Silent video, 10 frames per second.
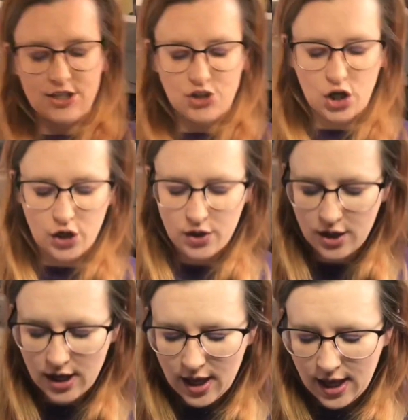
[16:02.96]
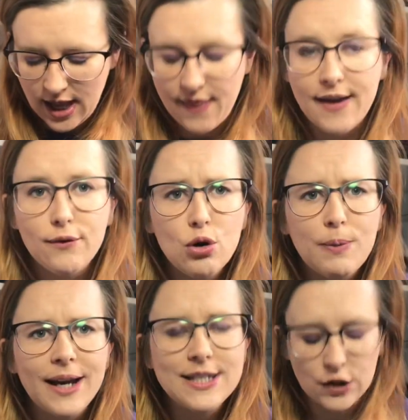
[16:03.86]
to go. And they're all
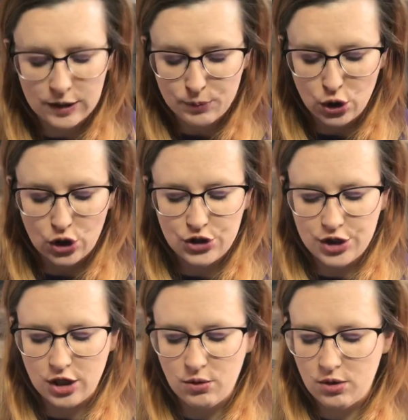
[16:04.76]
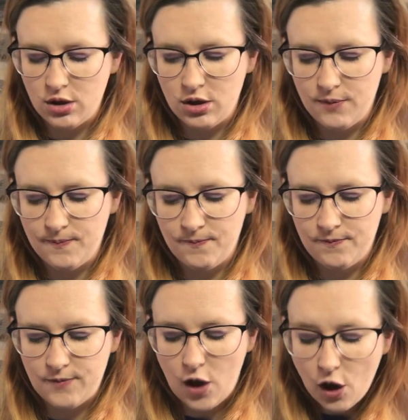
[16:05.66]
based on the books, so
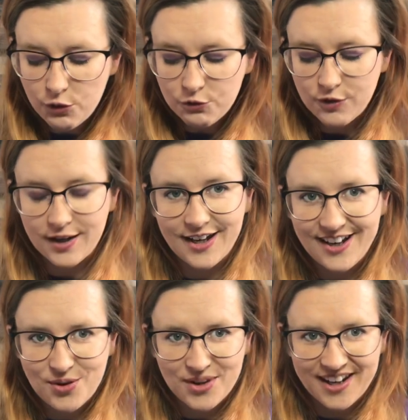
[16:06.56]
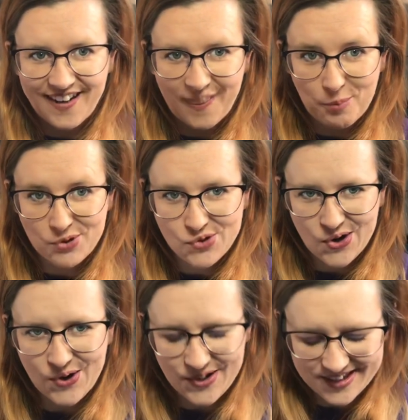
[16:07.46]
hopefully we're going to get the
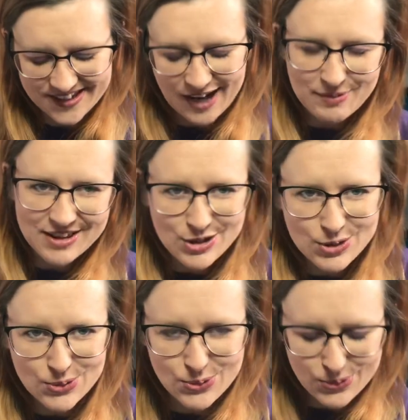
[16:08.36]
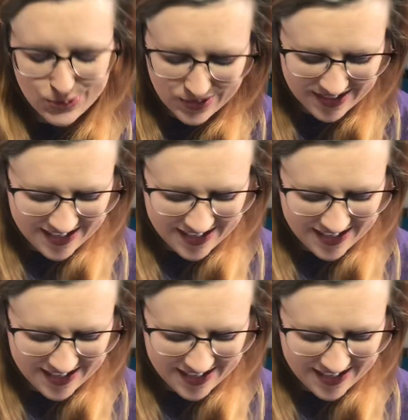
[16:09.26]
Patronus coming soon.